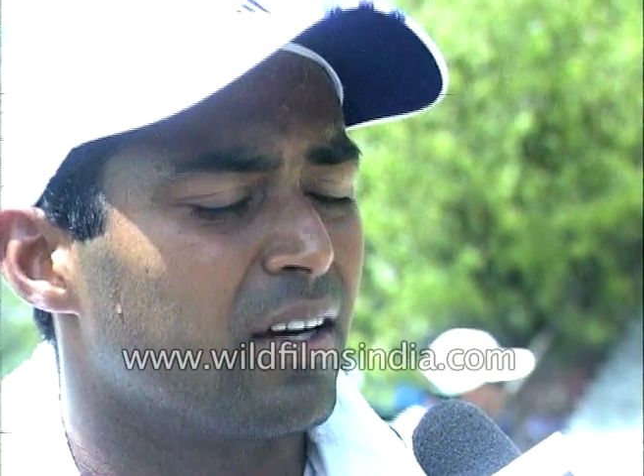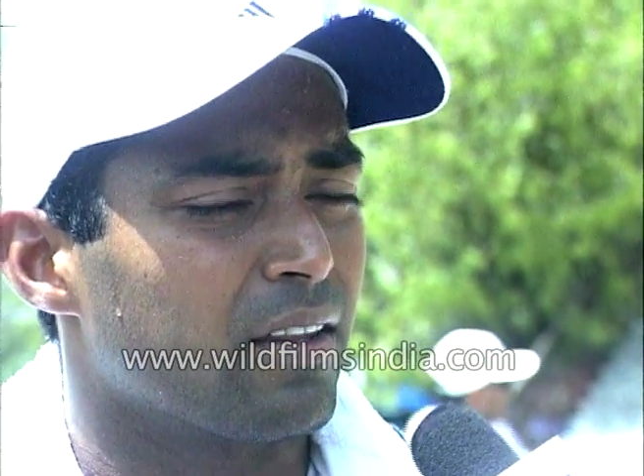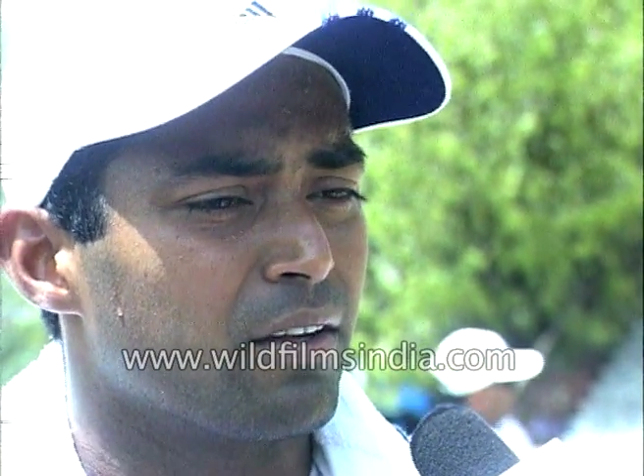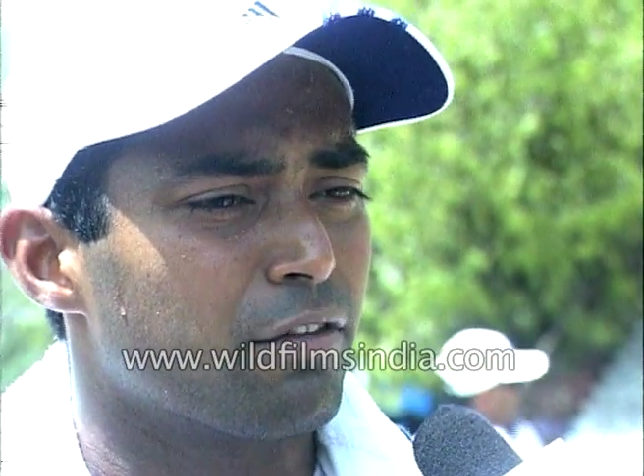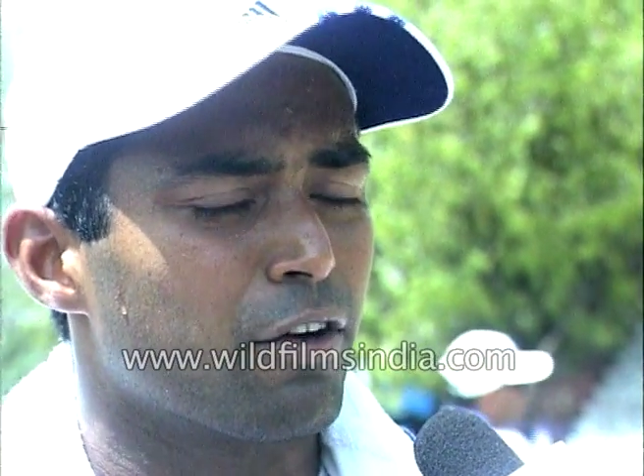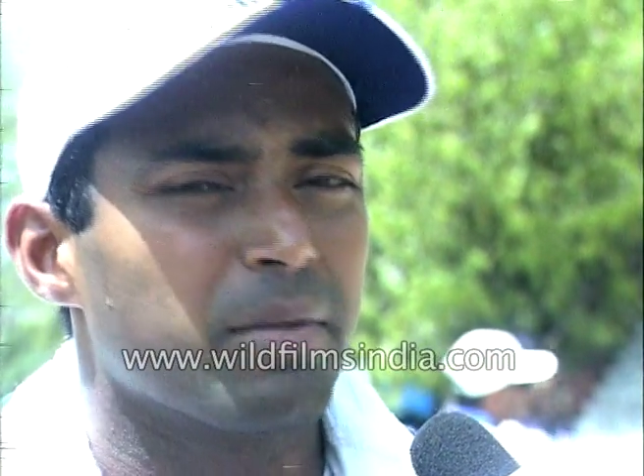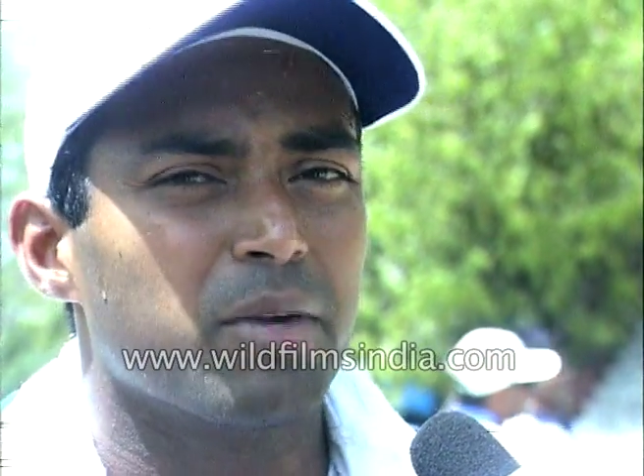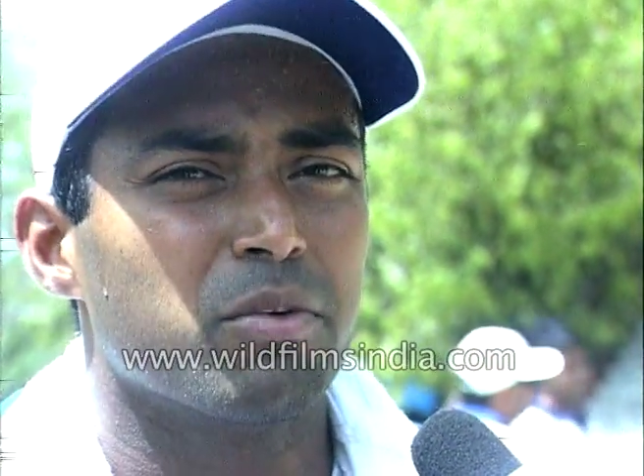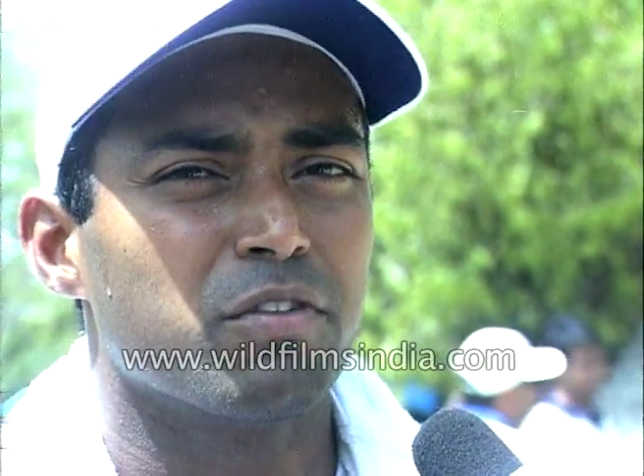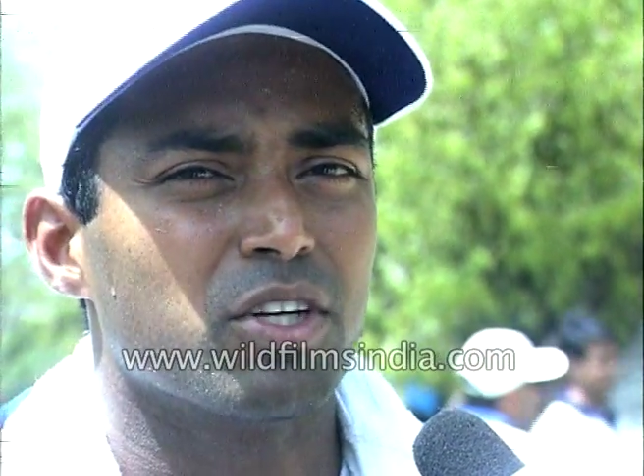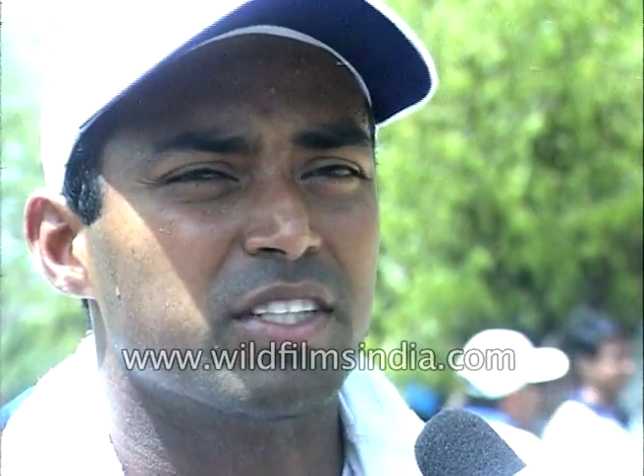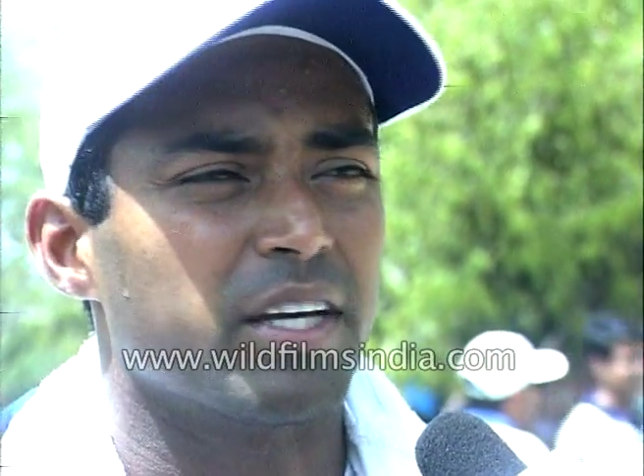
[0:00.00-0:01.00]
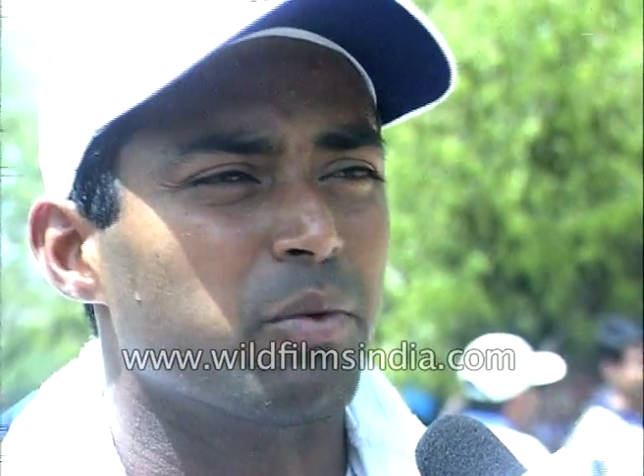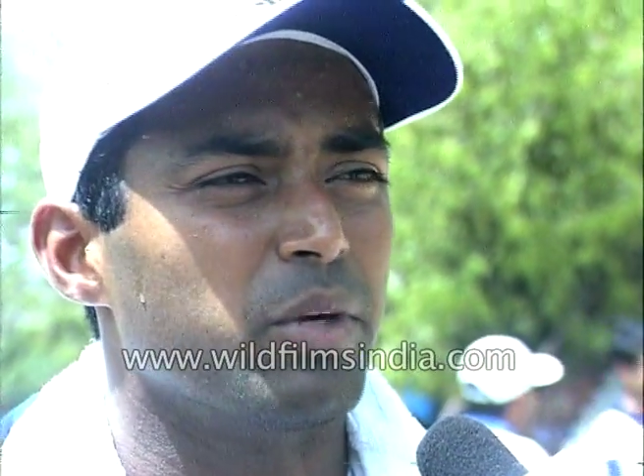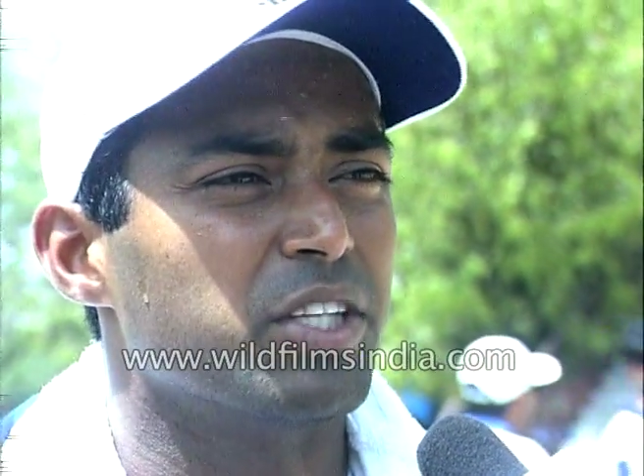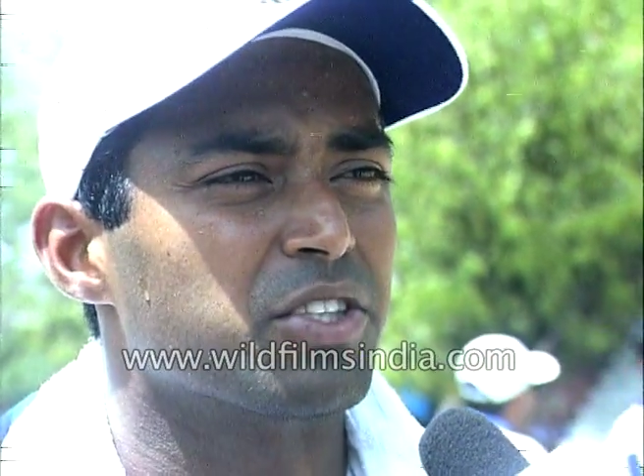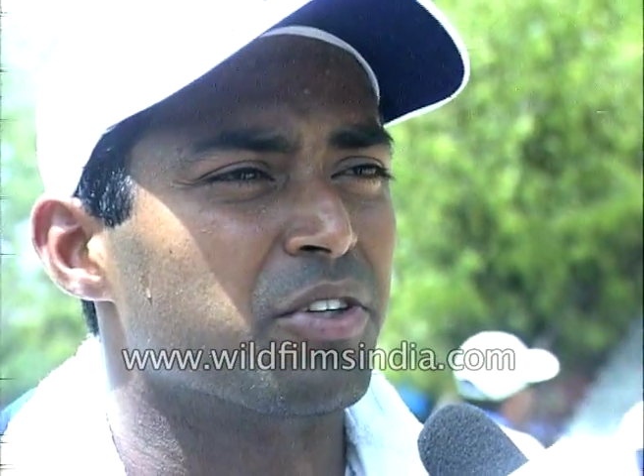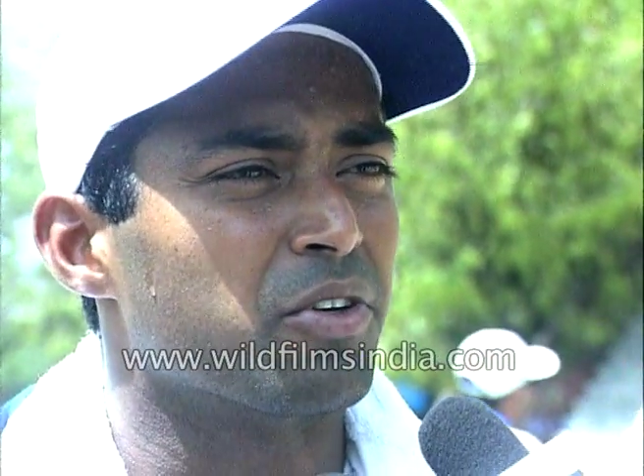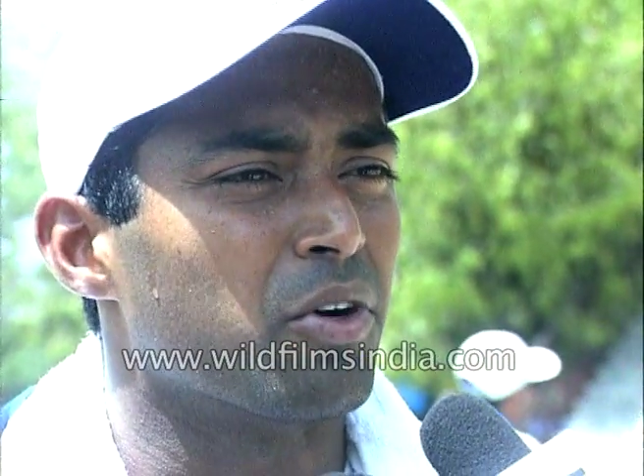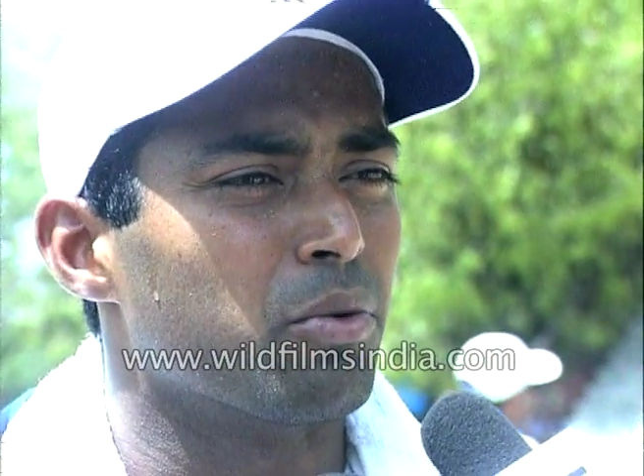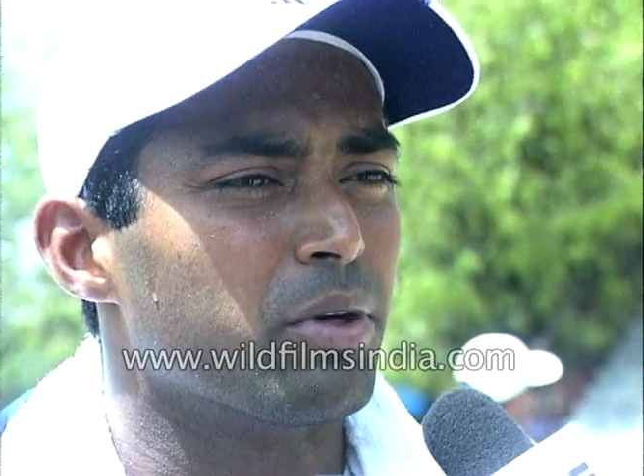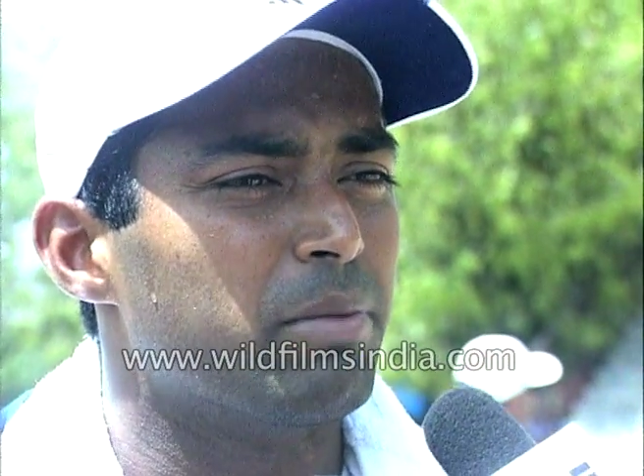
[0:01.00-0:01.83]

And then from there, we've got ten weeks in a row.